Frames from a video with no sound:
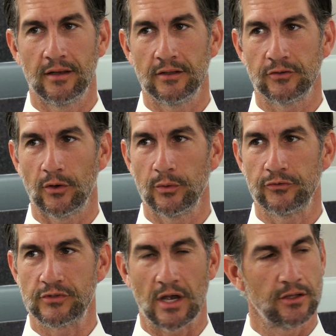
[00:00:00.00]
it's
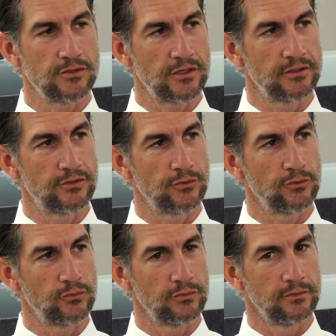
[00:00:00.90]
always challenging
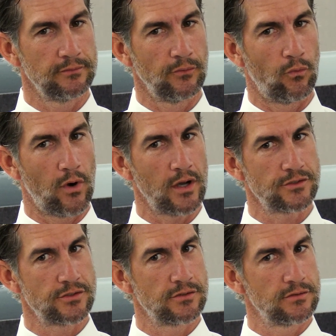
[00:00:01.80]
to
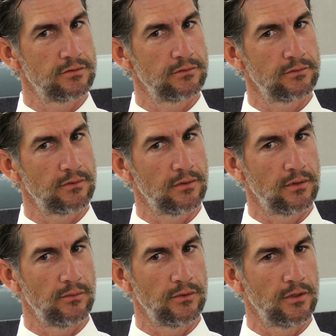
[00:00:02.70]
watch
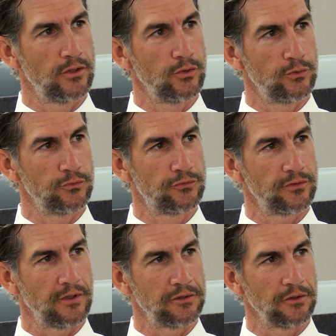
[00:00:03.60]
the
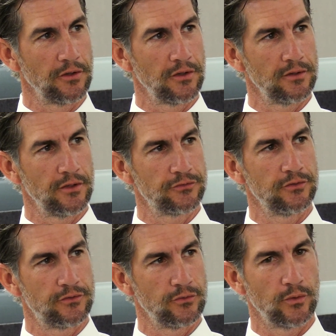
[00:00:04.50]
news and
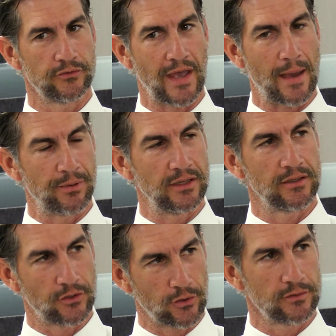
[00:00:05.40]
listen to what's
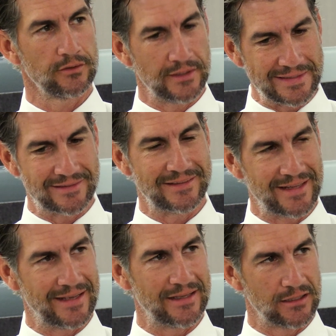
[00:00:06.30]
happening currently
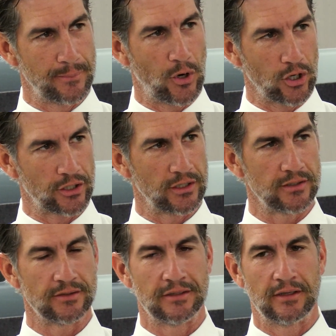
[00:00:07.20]
today in the
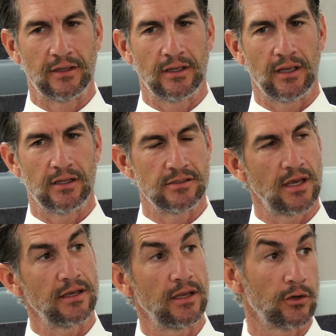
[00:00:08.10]
market, and
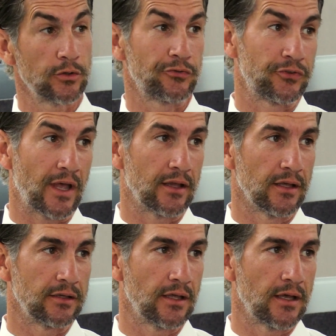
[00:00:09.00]
yet hear a stat
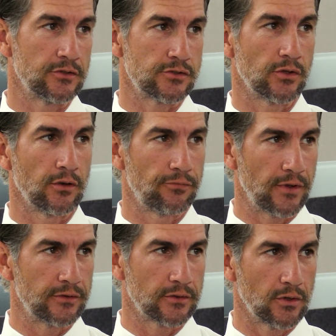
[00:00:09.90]
like that and still have
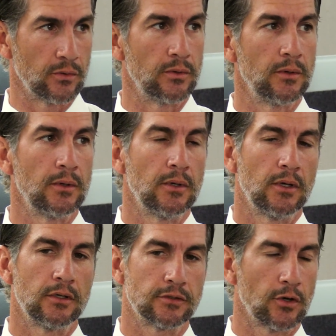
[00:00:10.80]
faith
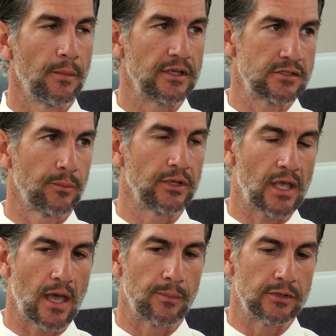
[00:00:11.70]
to go make something
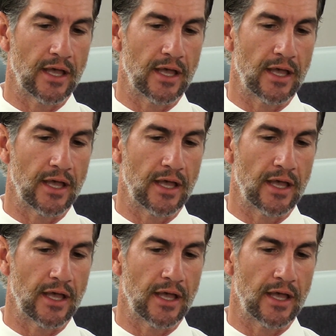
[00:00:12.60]
happen.